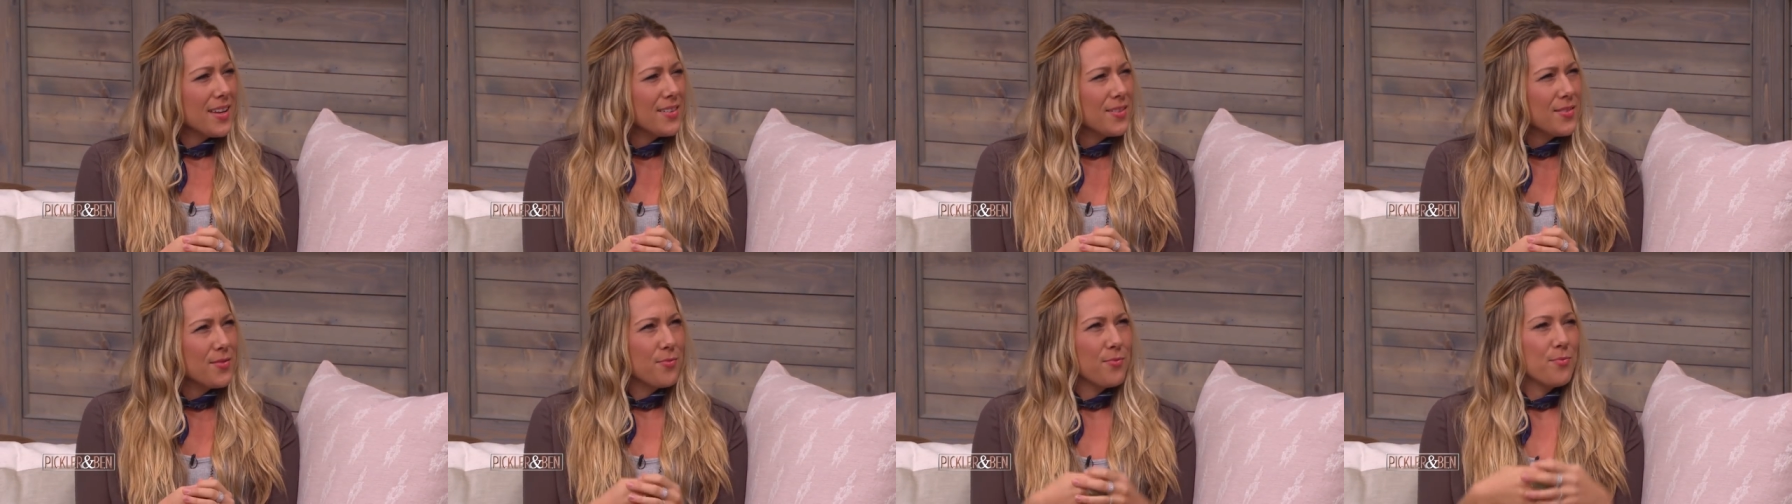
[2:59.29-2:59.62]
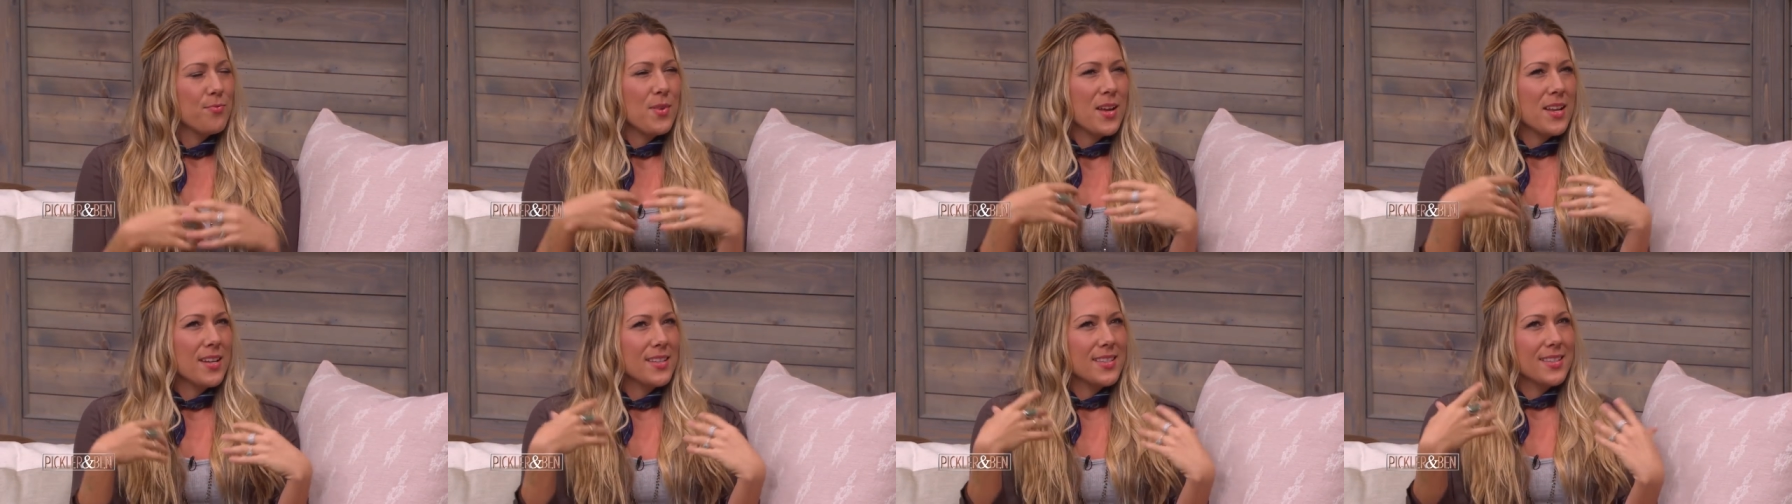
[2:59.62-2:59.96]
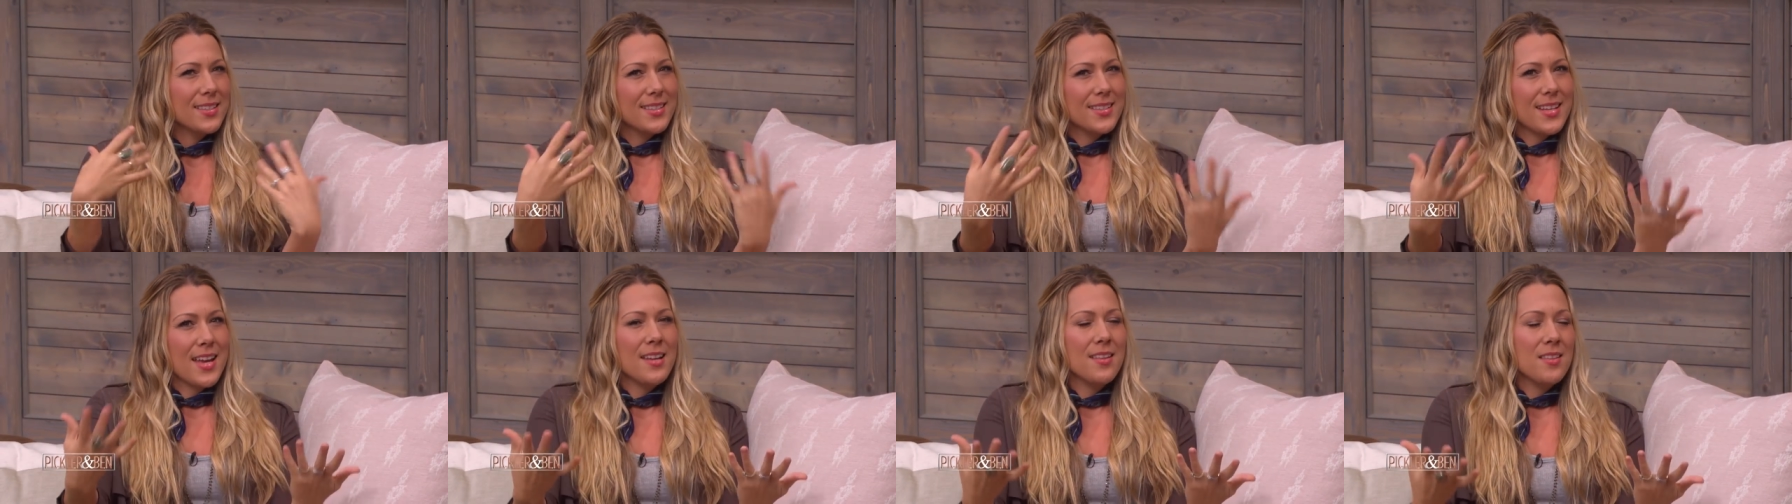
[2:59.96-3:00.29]
And, yeah. and
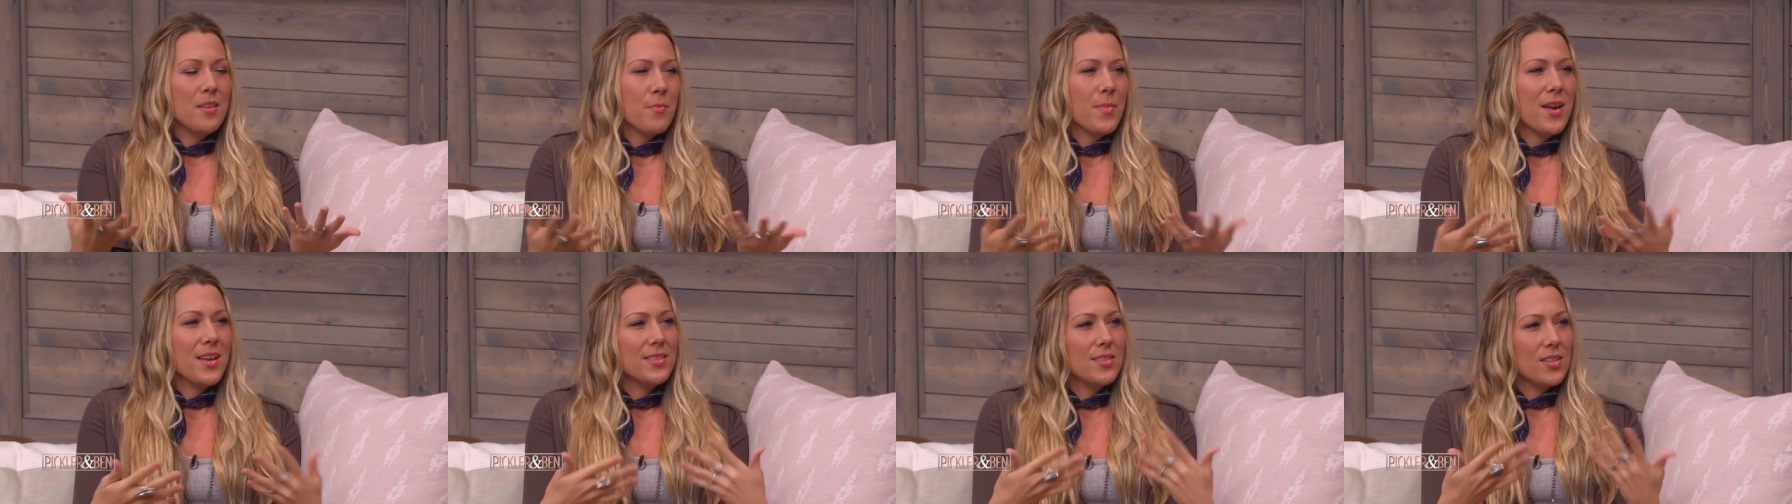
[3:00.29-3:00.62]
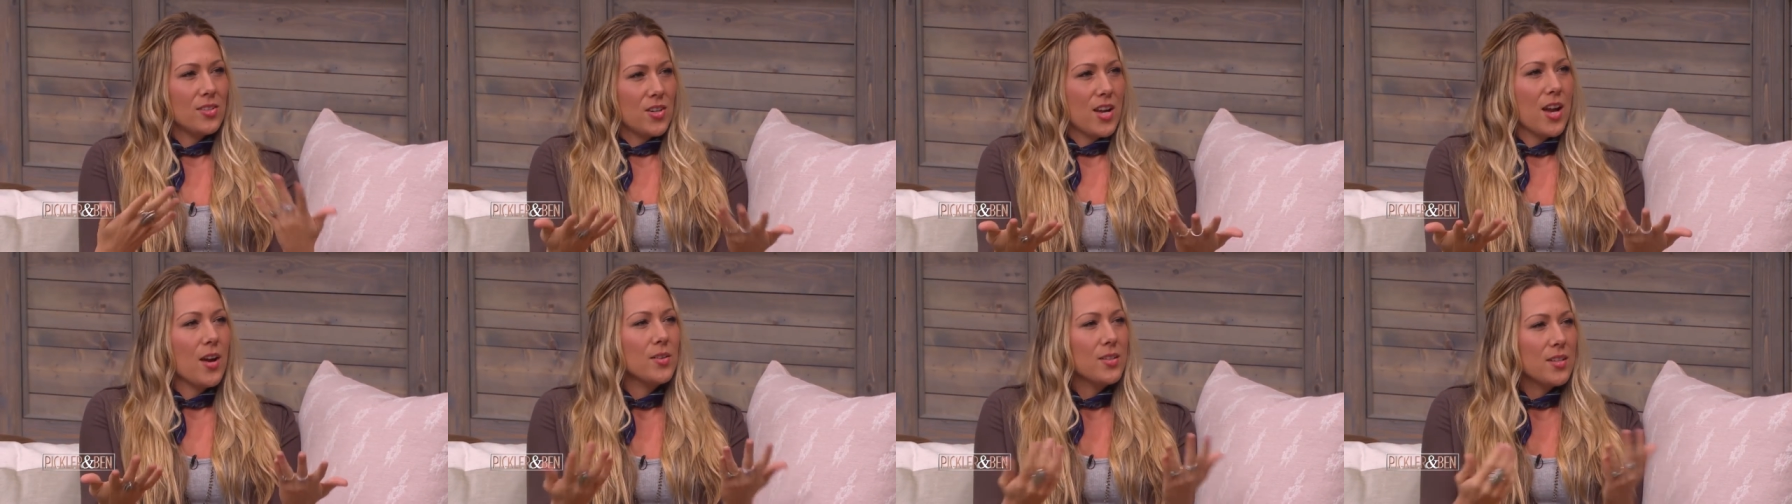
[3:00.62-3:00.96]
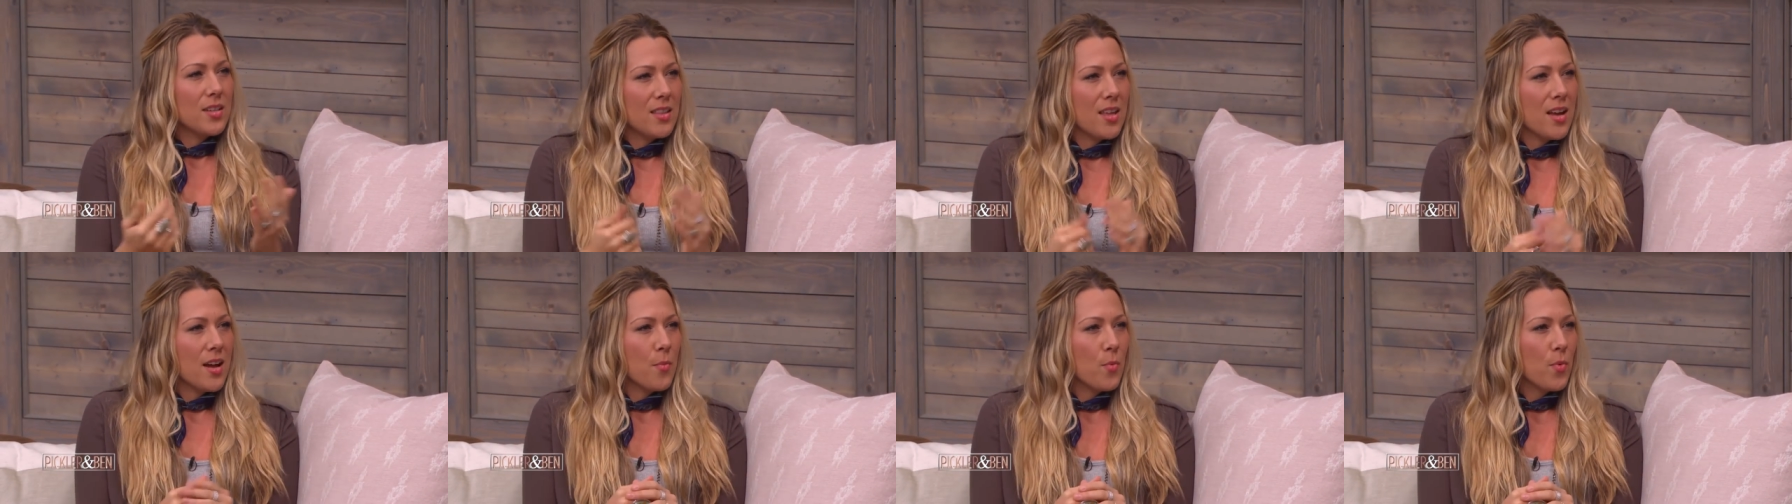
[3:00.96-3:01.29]
send the message out to
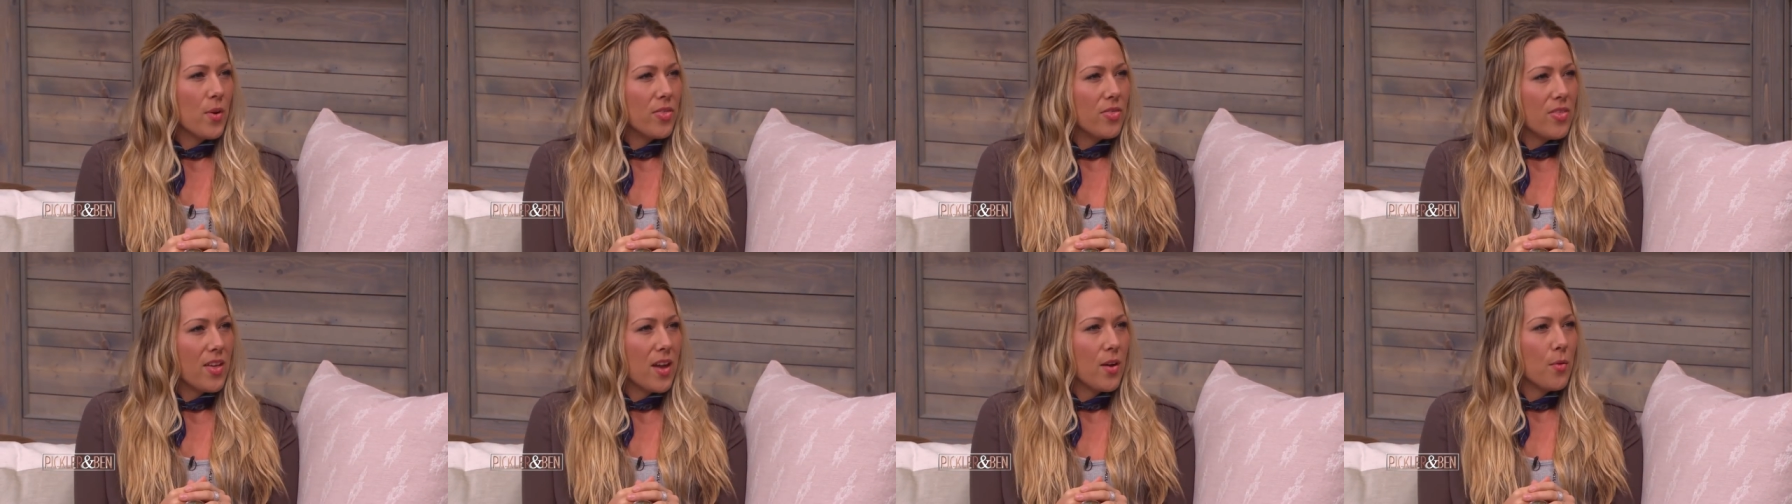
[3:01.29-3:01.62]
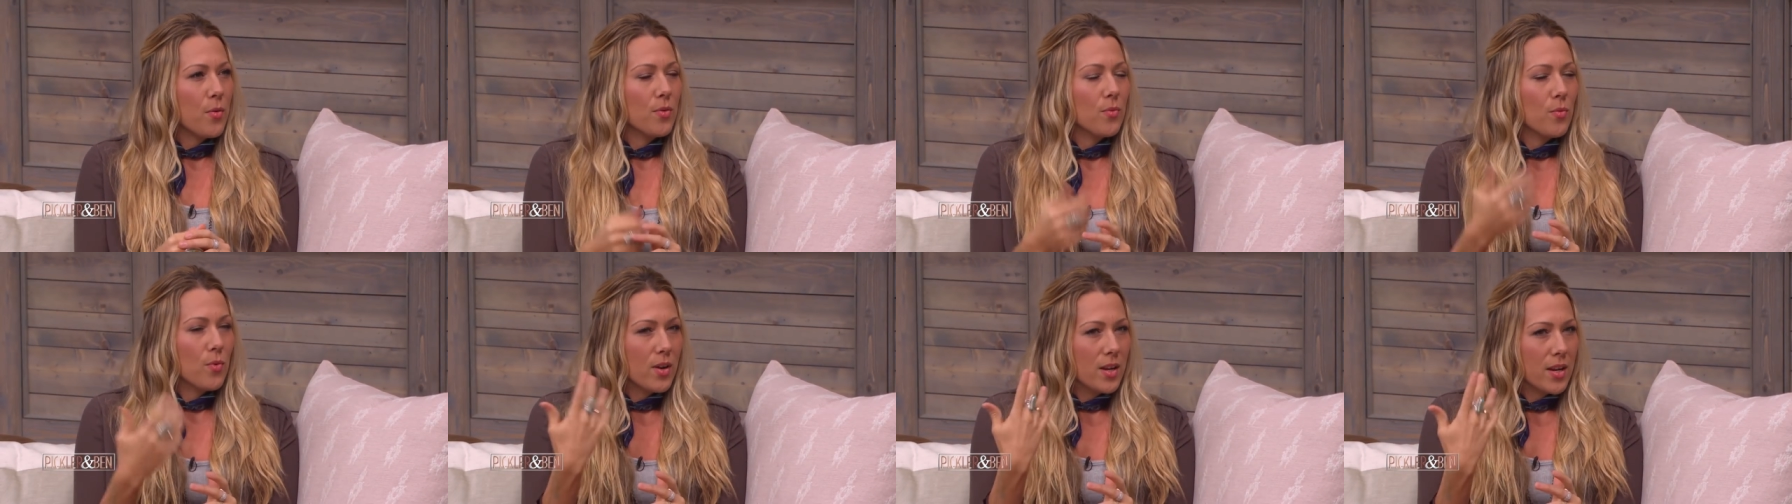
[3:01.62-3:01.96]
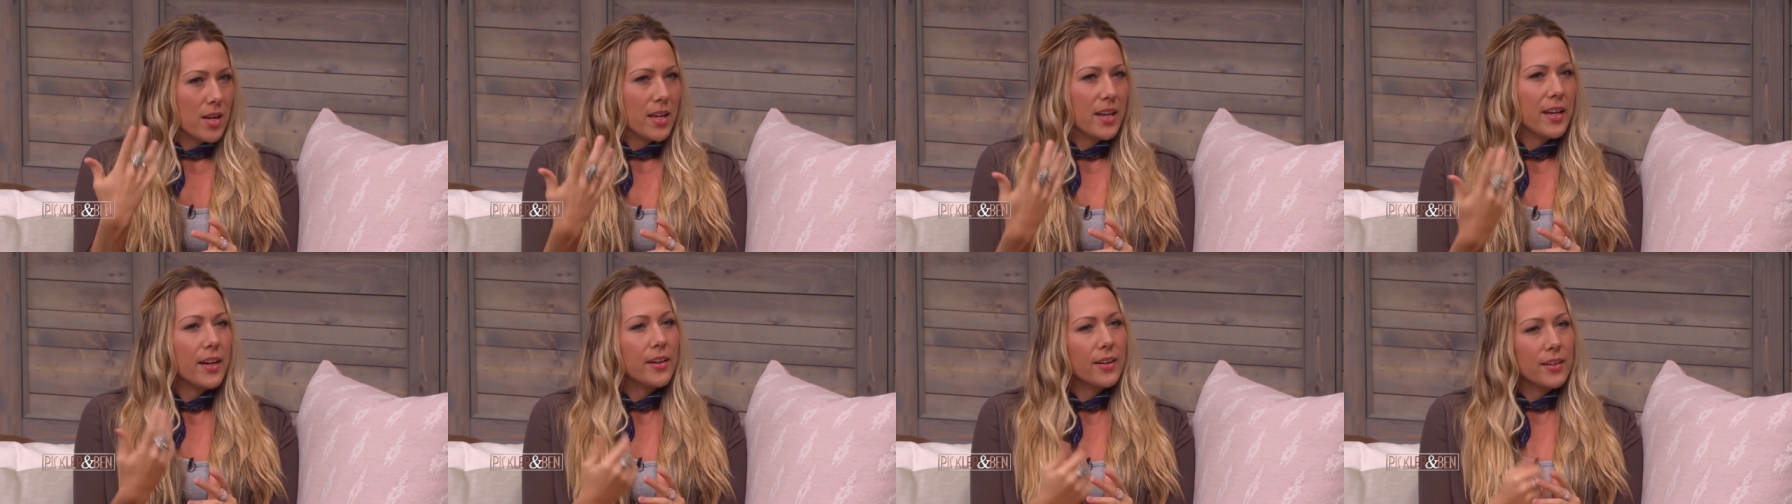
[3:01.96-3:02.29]
them what yeah. they would want
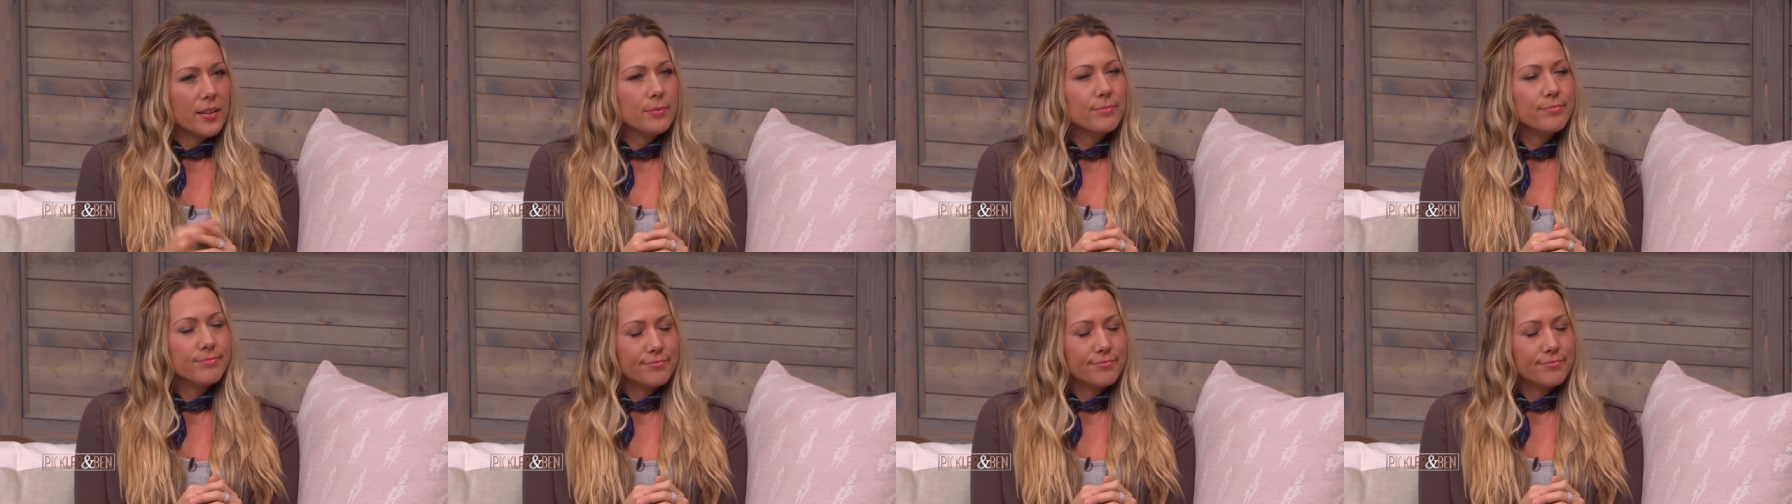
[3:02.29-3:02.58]
to hear.